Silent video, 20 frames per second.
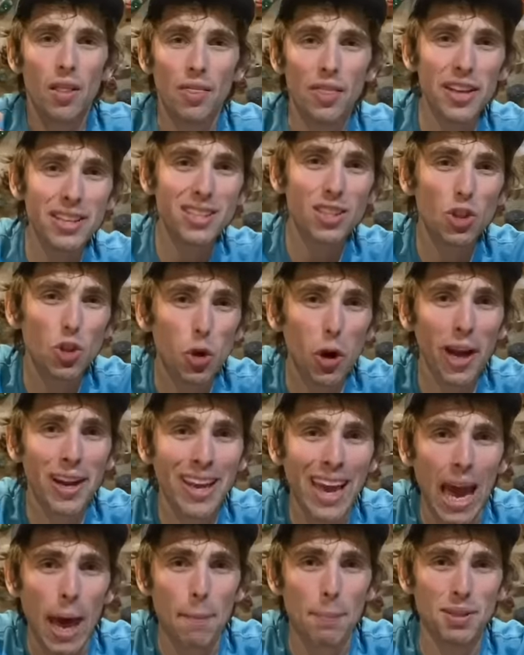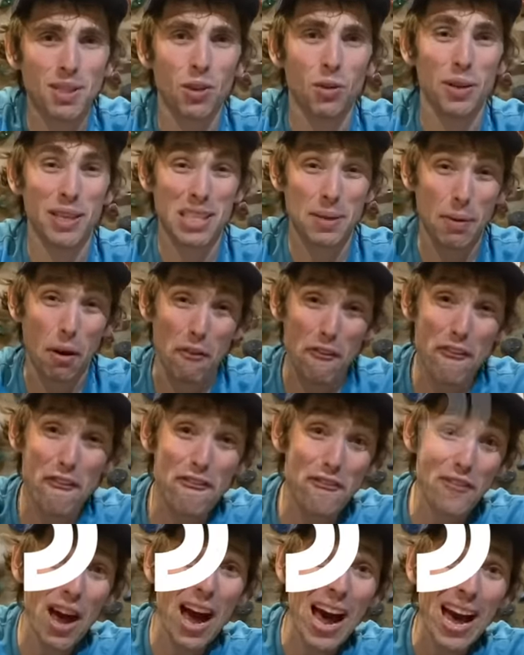This training episode is about
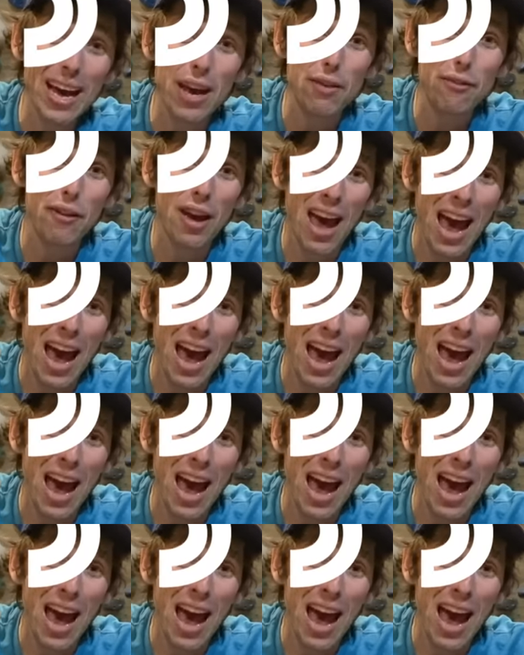five